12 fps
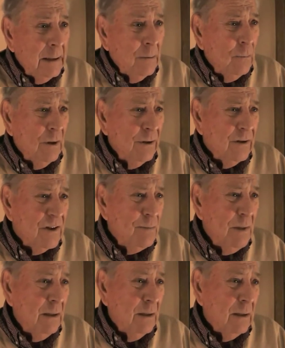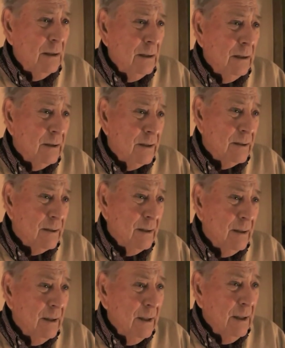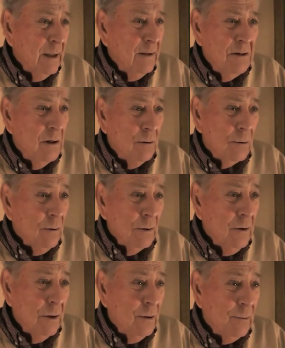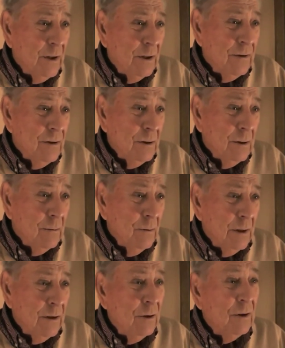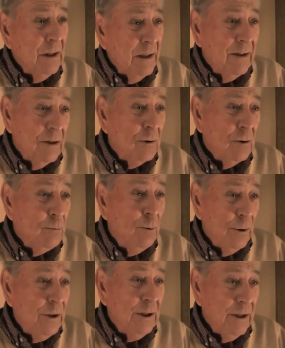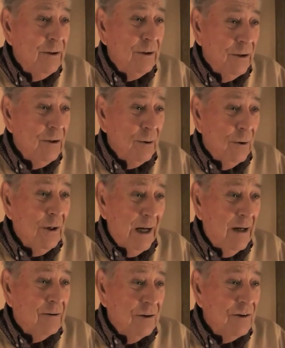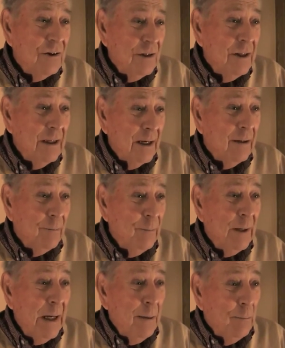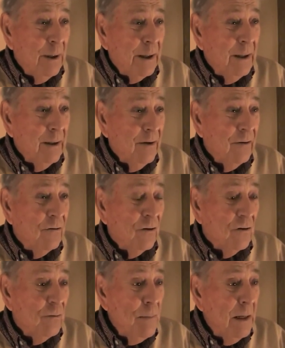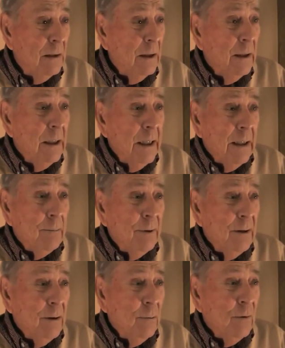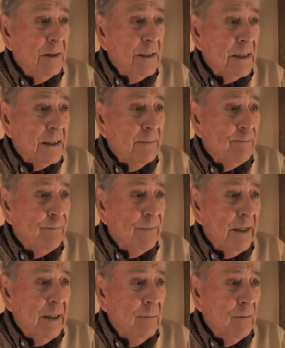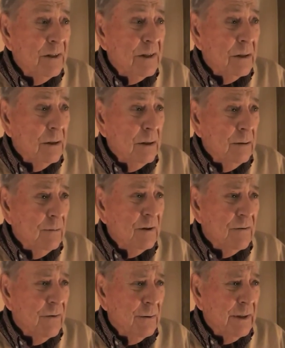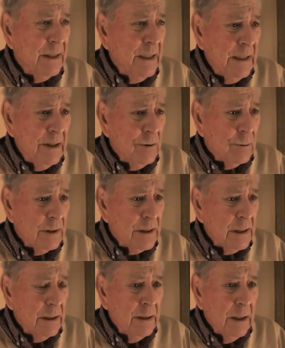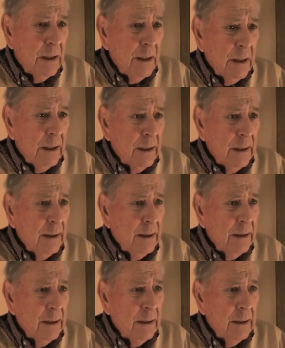Well, the smell, it's, no, because you, well, you could put it into the oxygen, yeah. But it's a smell, but it was very dangerous, and